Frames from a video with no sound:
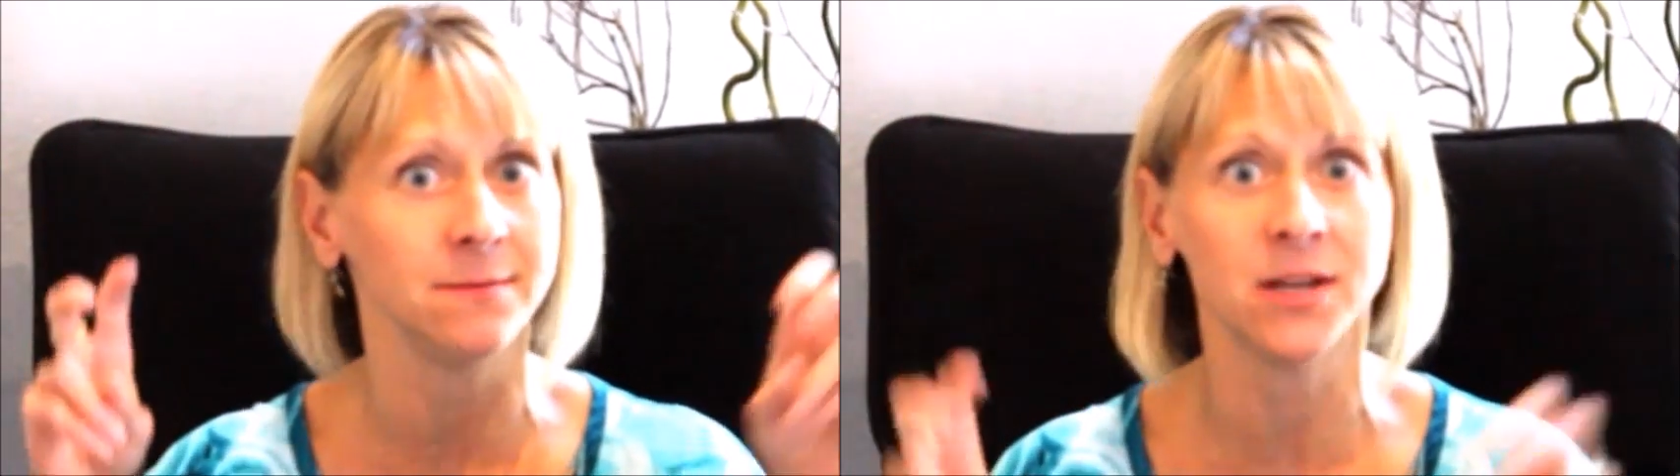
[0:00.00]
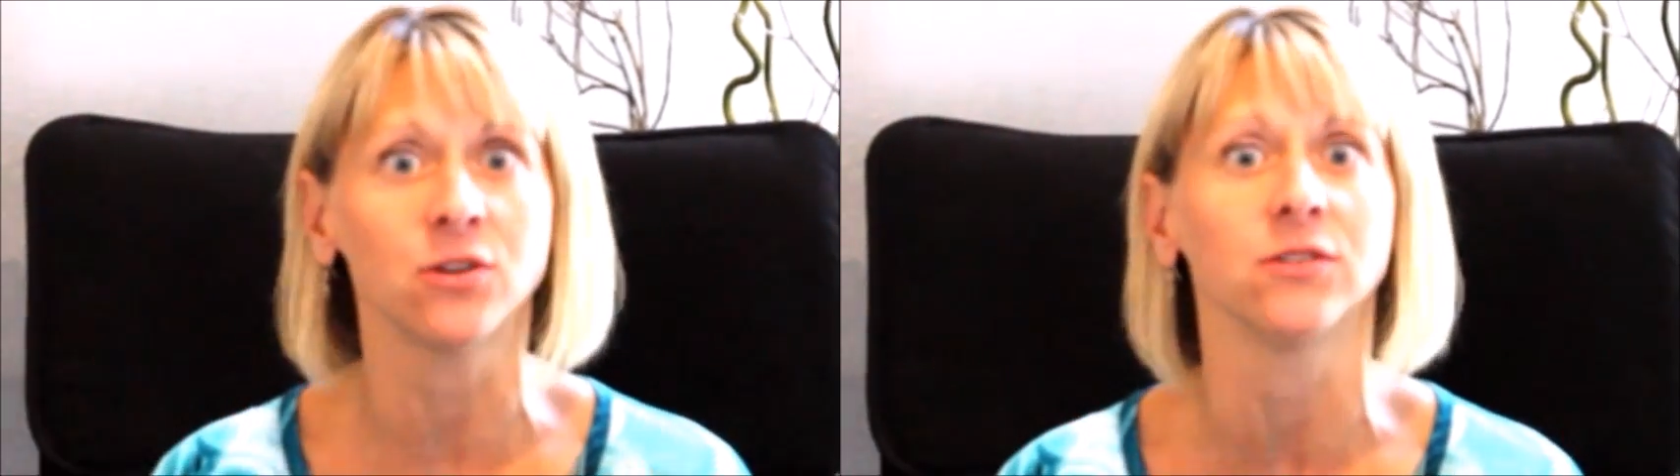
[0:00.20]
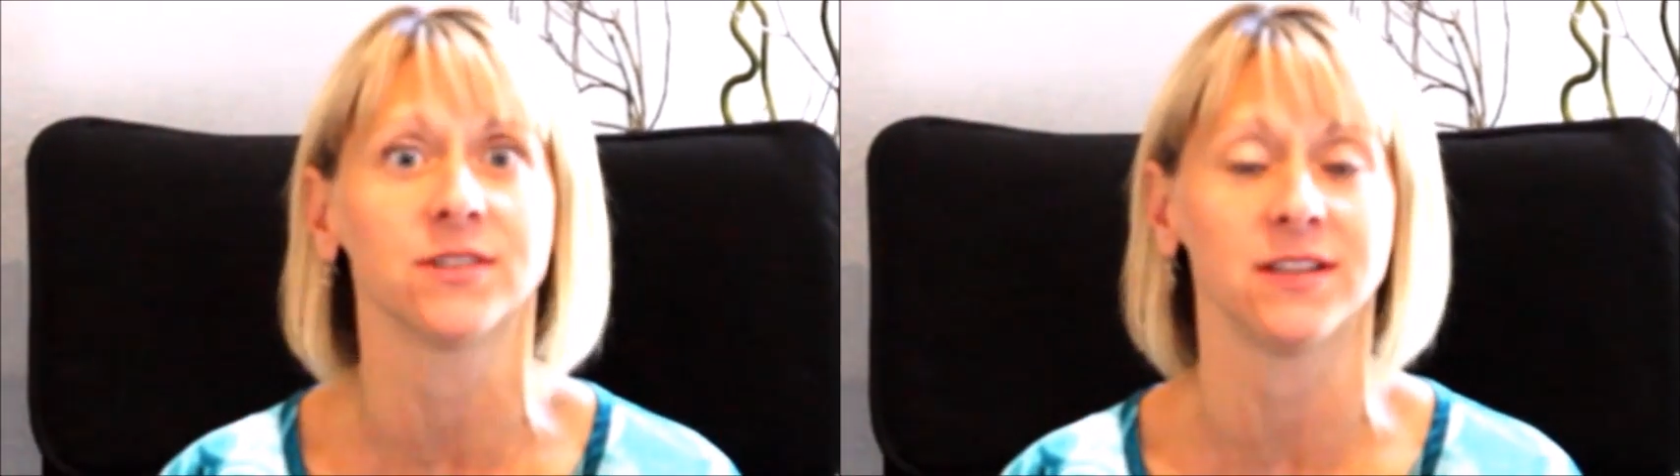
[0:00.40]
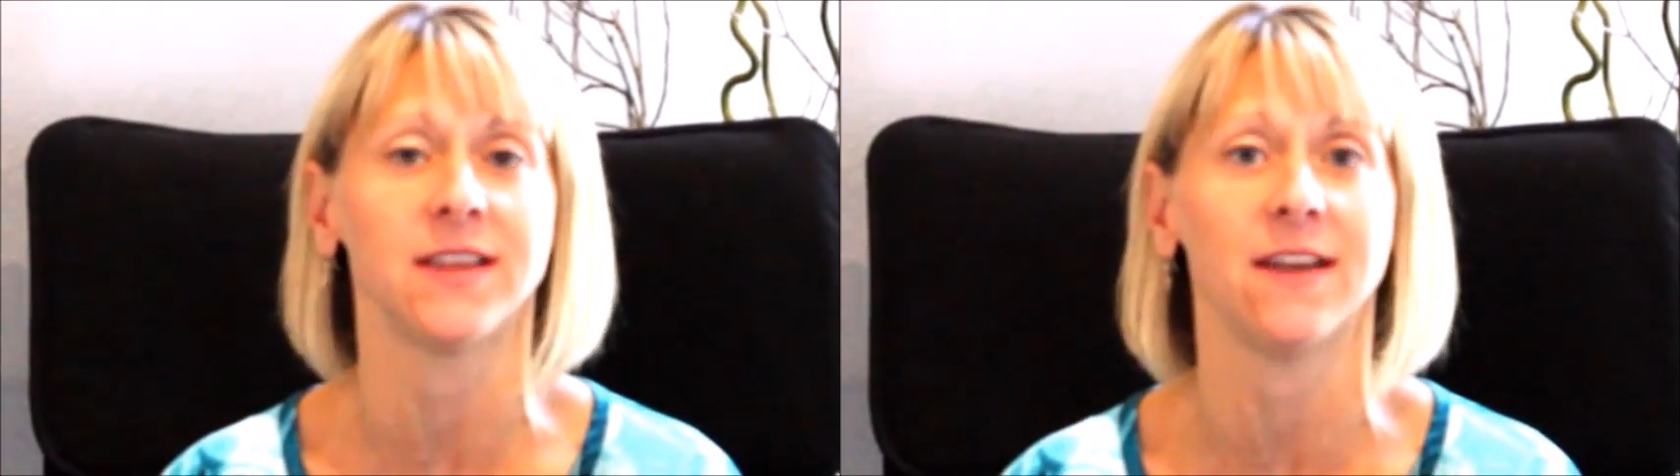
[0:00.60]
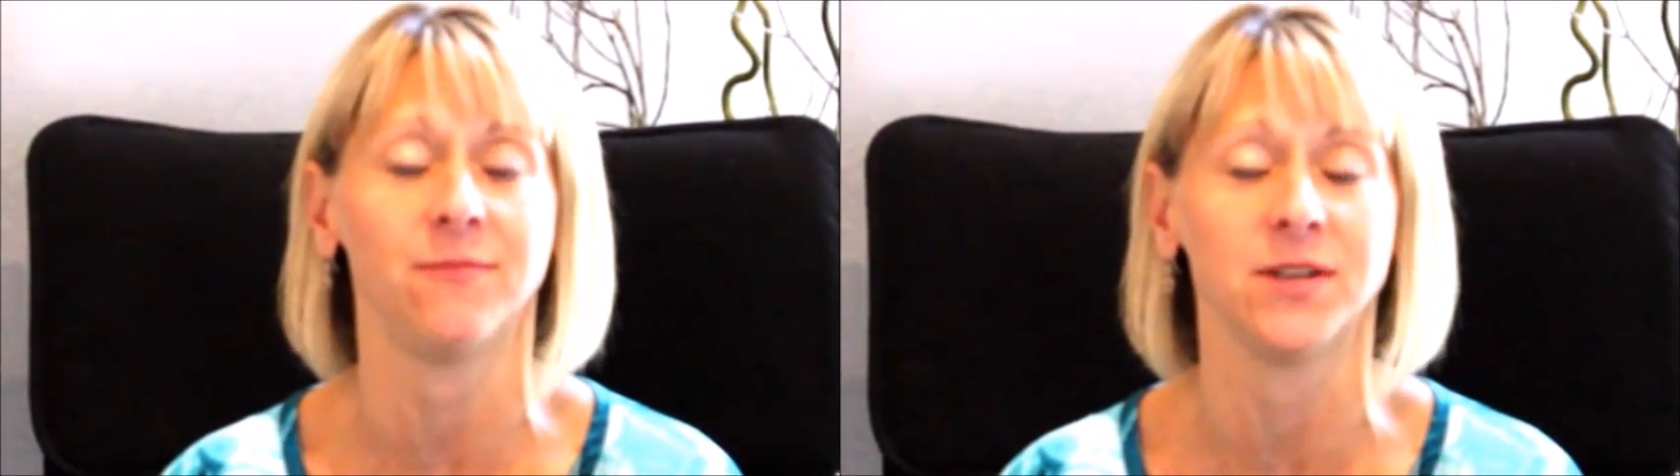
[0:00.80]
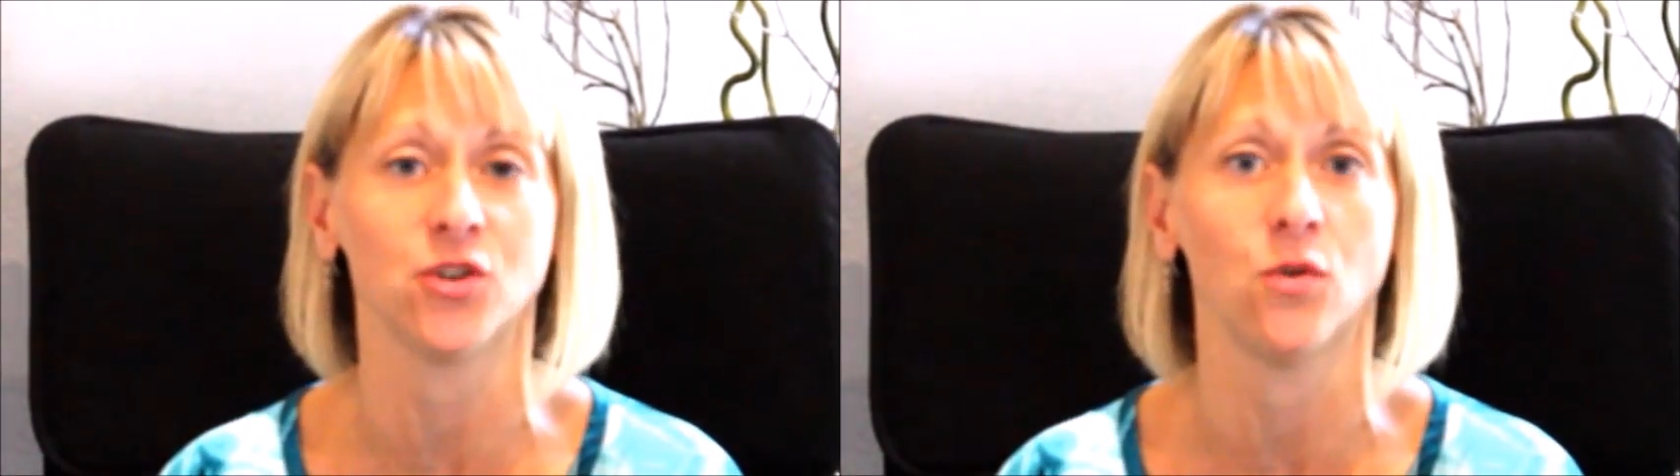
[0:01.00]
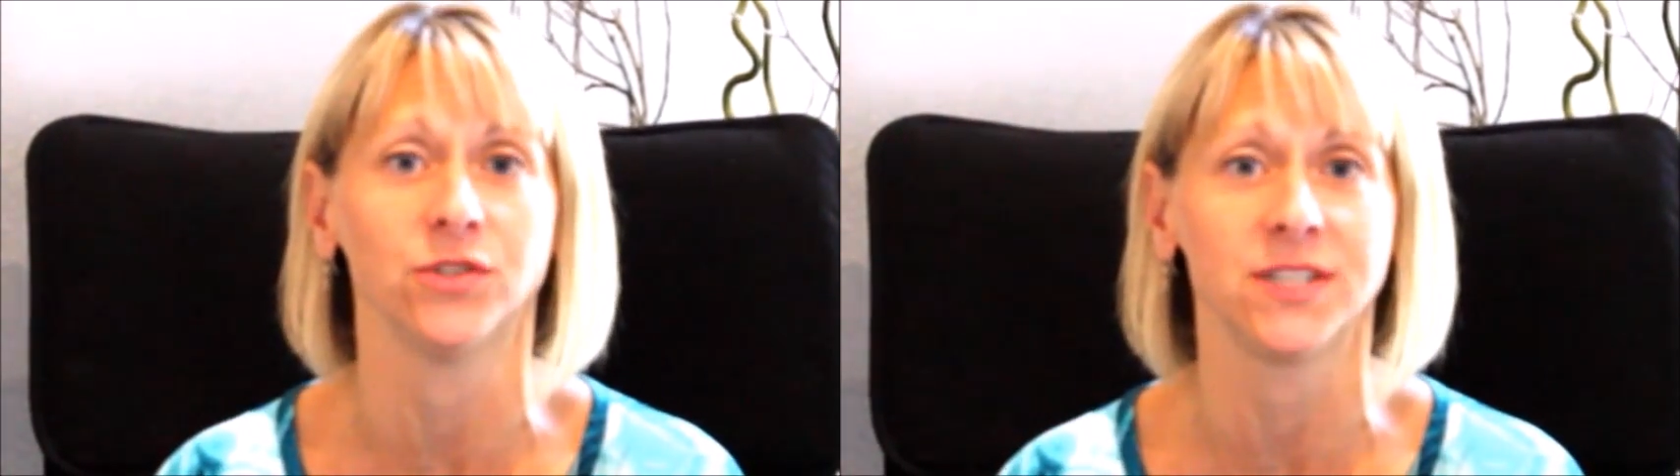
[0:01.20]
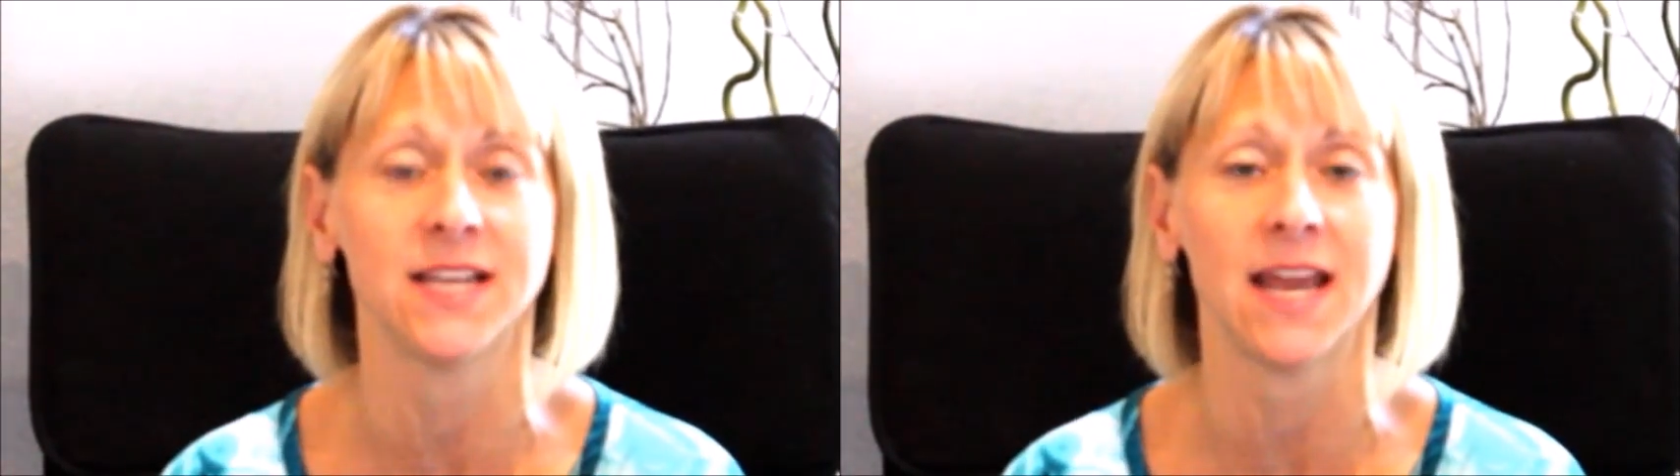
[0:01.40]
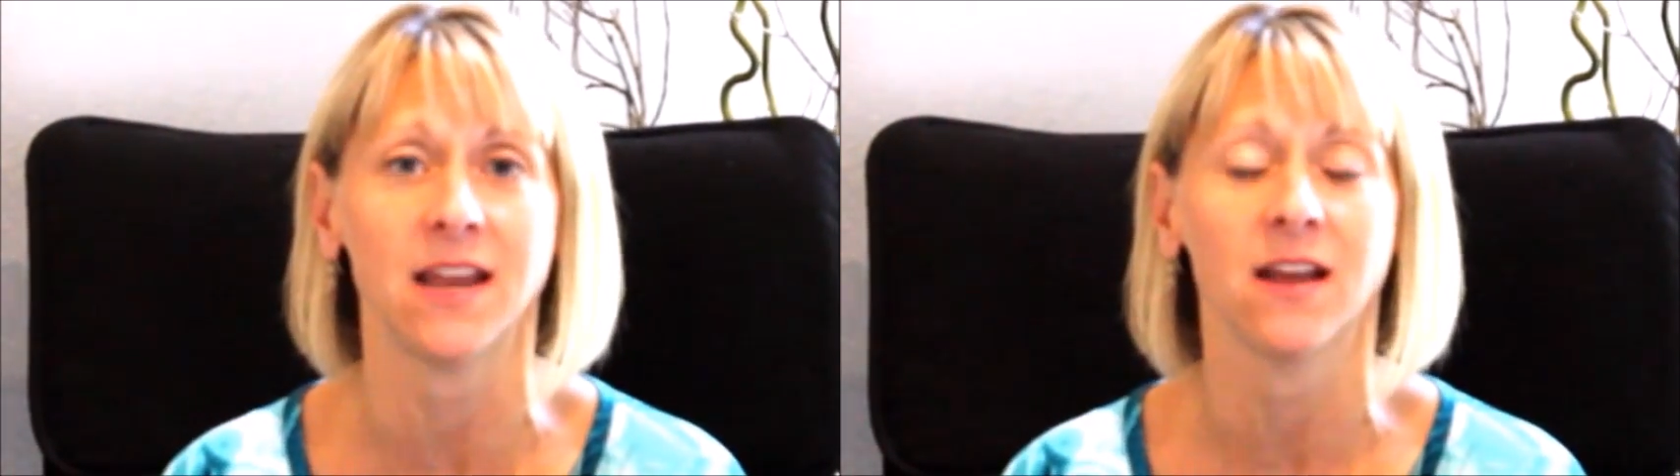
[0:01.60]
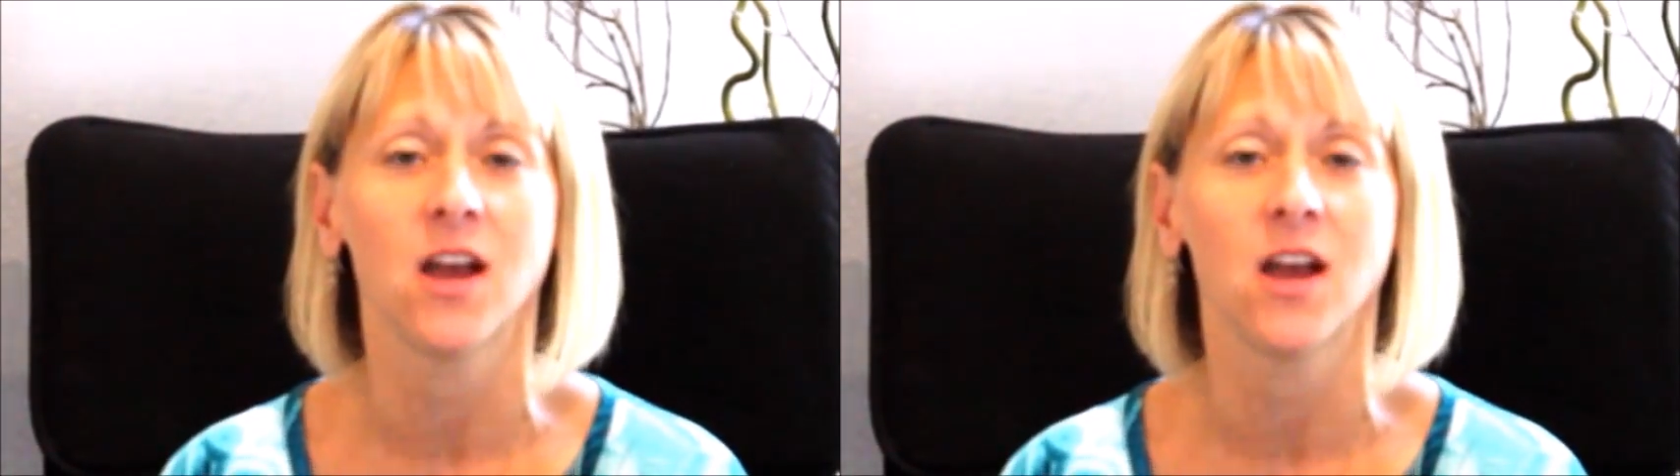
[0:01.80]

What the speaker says: minerals that they've been told to take.